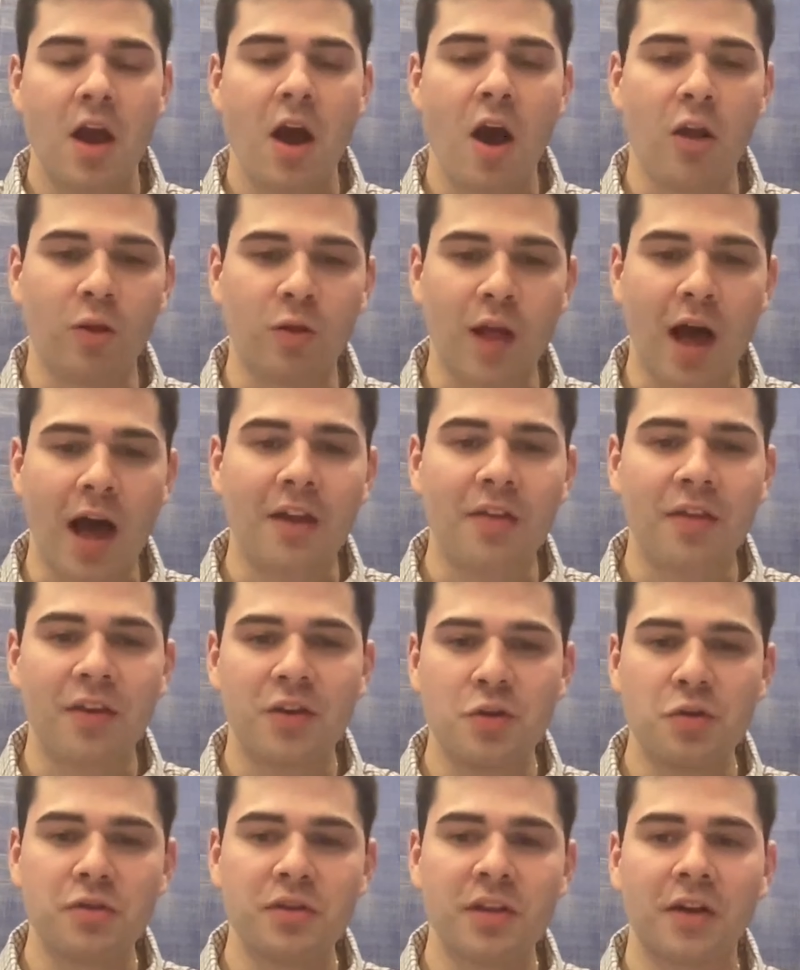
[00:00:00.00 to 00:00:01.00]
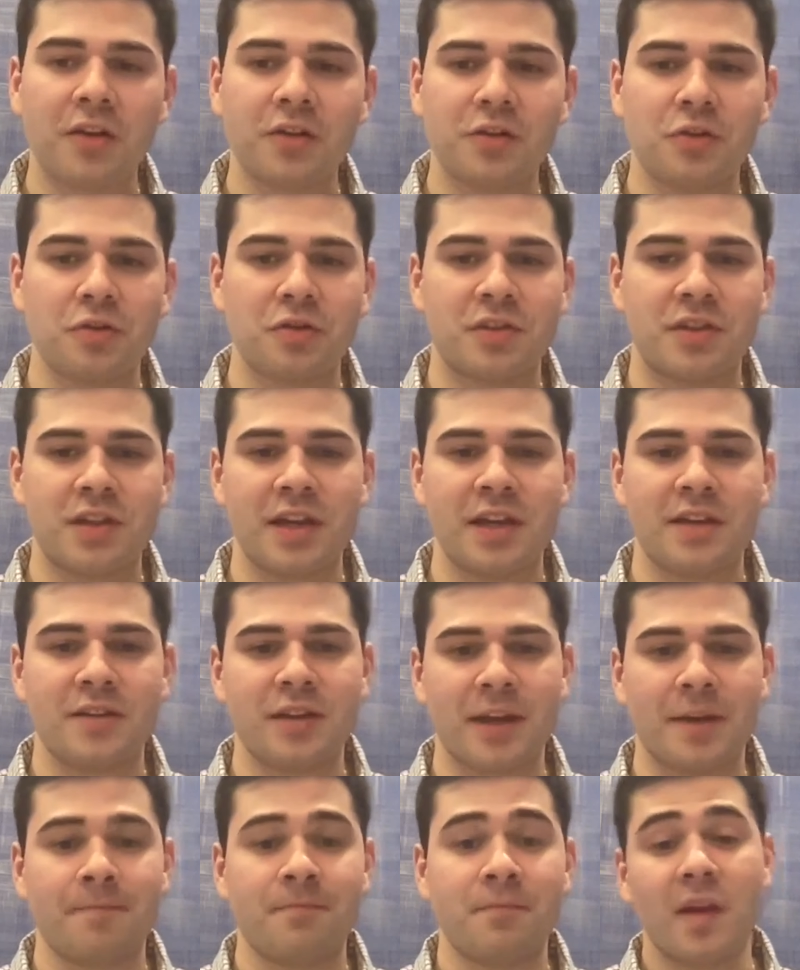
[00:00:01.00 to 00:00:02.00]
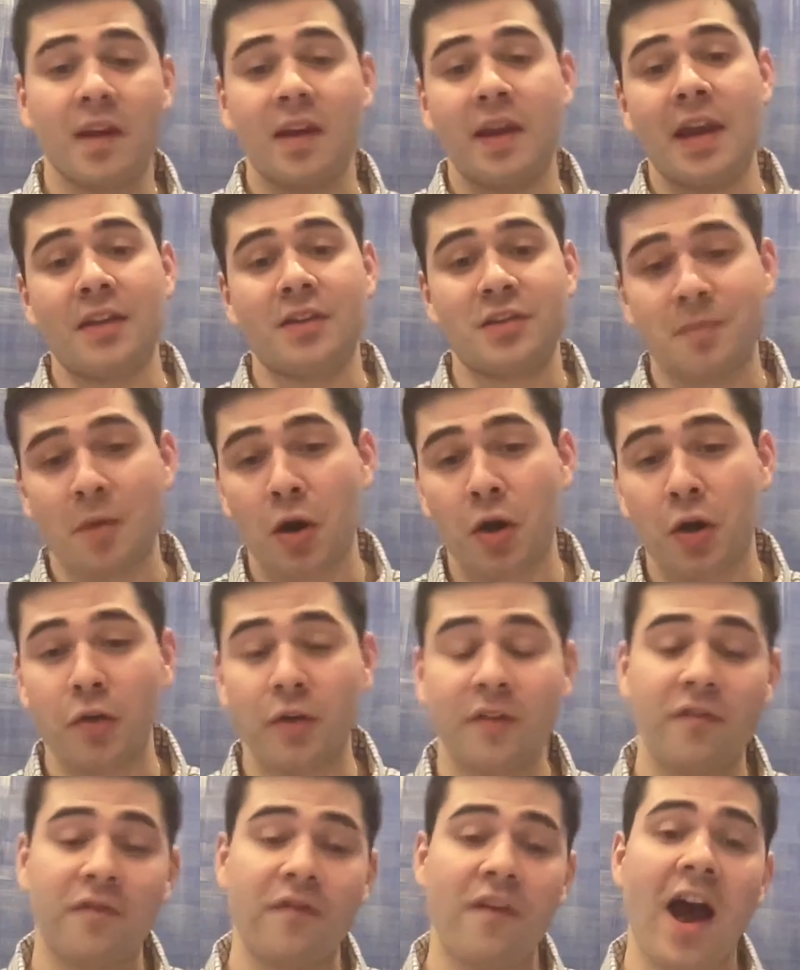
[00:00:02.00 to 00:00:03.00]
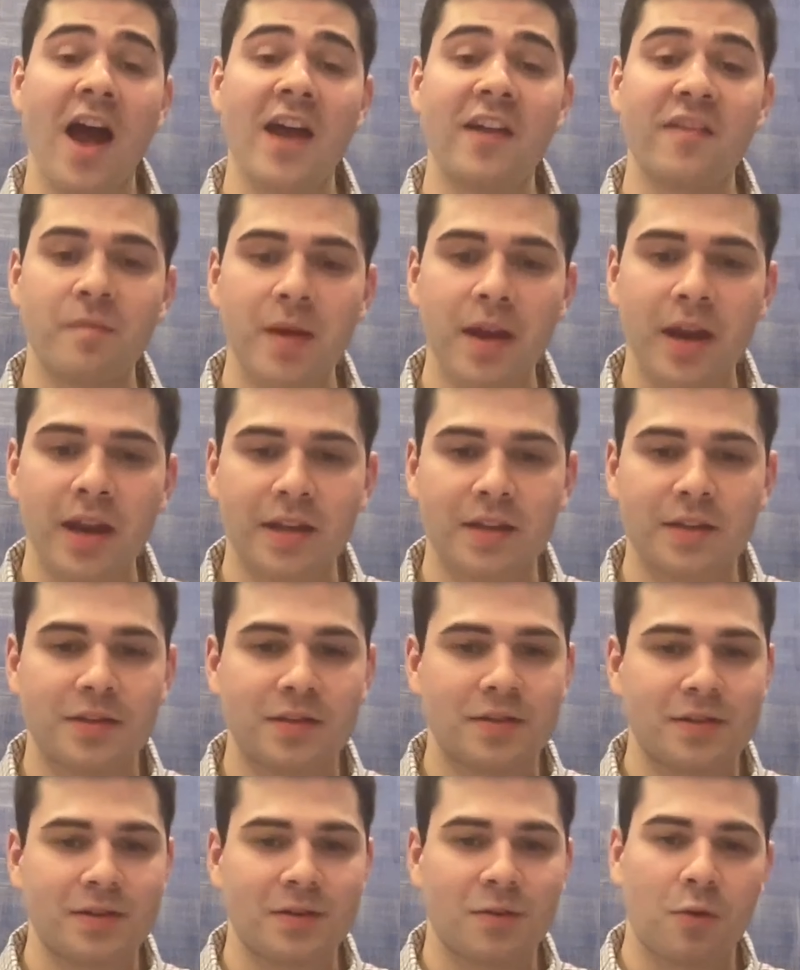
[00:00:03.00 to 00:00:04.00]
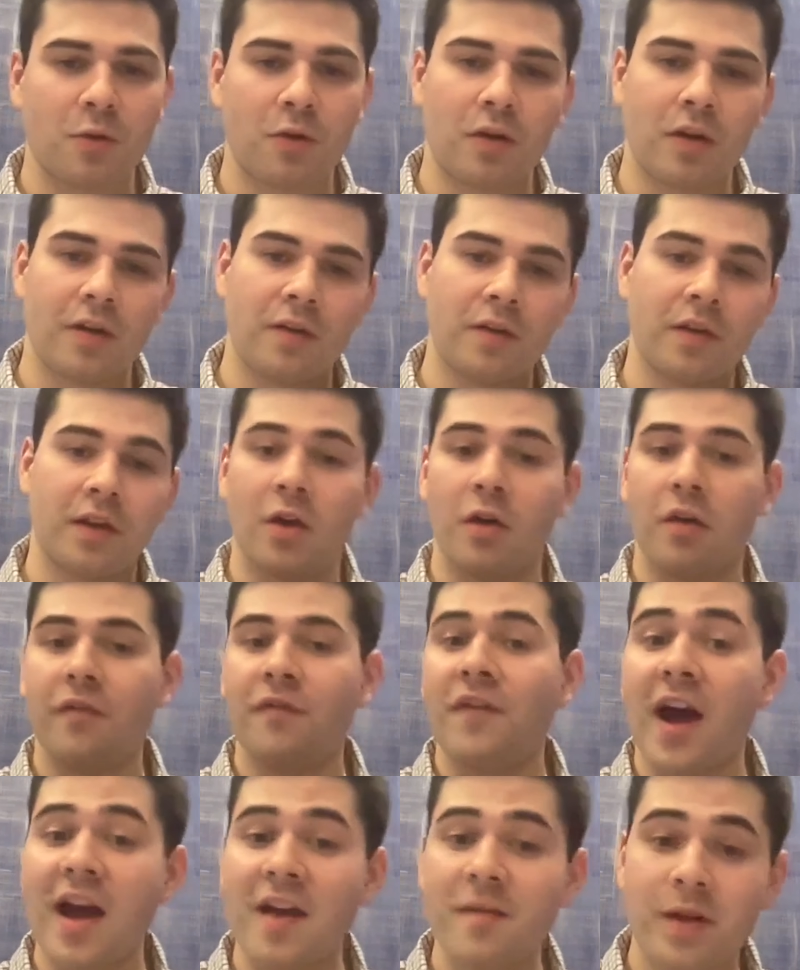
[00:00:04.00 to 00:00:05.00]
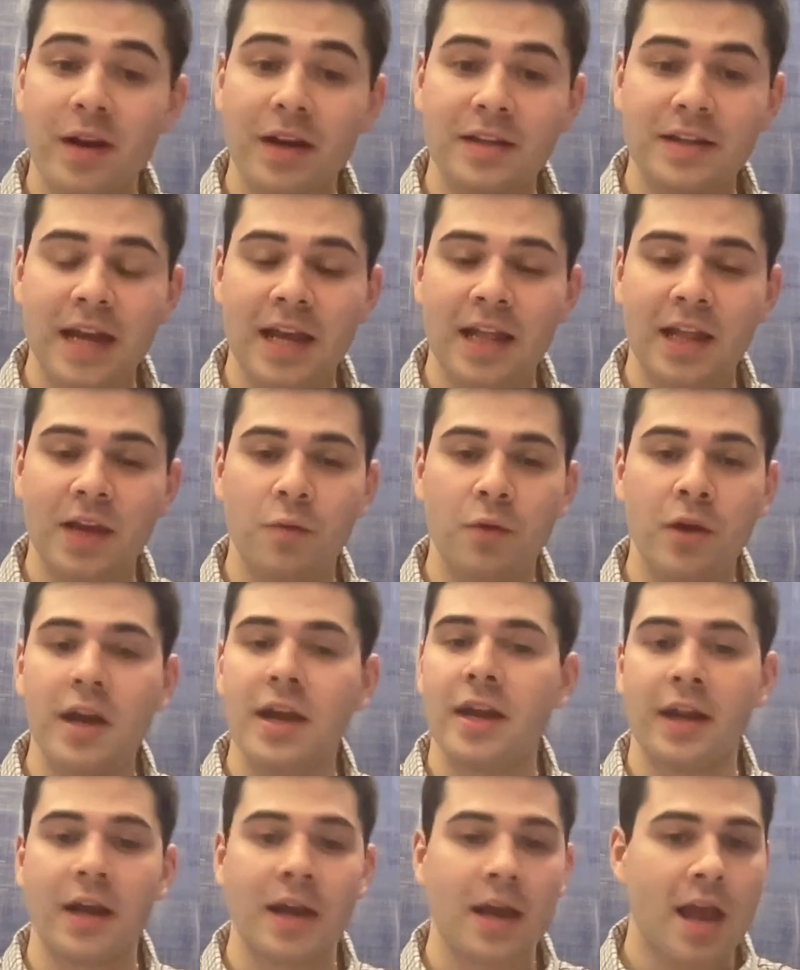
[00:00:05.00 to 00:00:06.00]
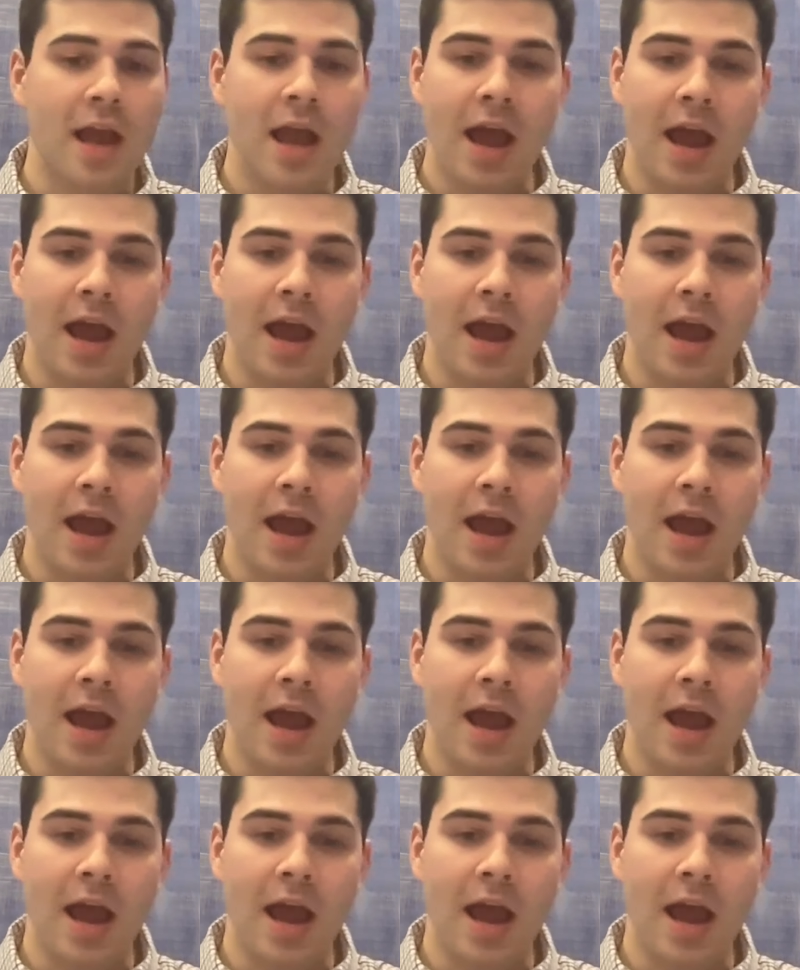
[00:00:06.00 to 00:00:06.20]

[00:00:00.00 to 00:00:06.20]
A lot of the newsletters you'll see is get smarter in 5 minutes or a 5-minute daily read.